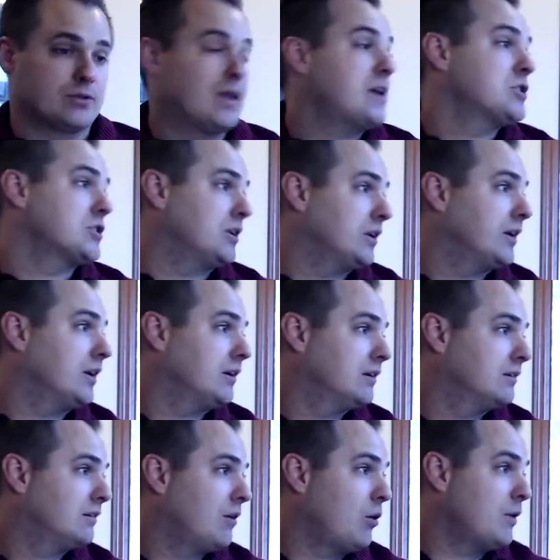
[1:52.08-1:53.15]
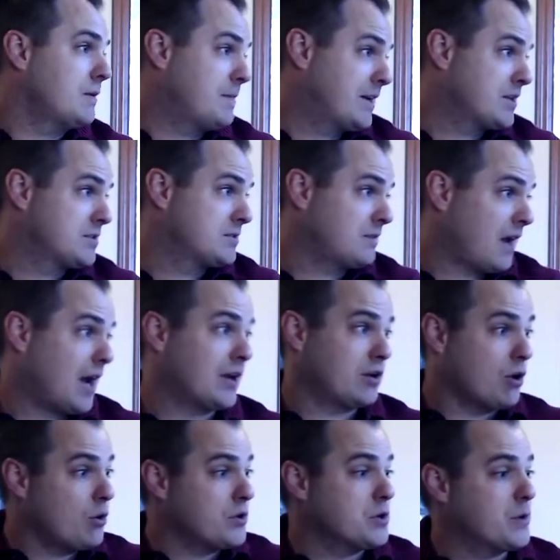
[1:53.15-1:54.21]

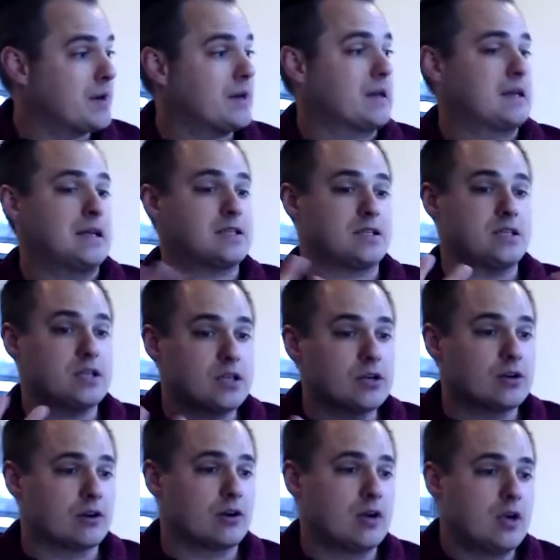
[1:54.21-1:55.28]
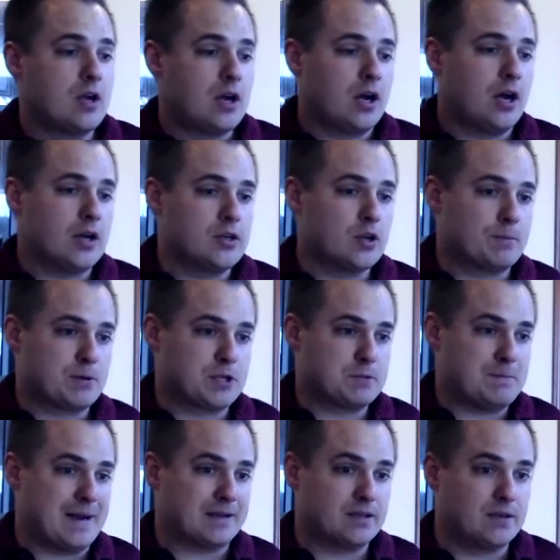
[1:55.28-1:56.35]
And every once in a while we get stark
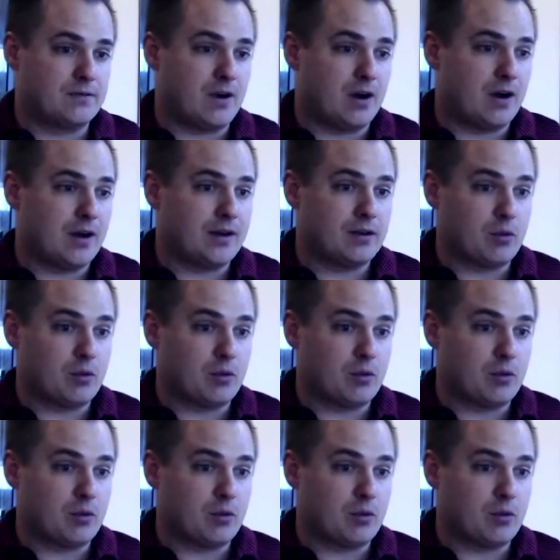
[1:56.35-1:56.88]
reminders,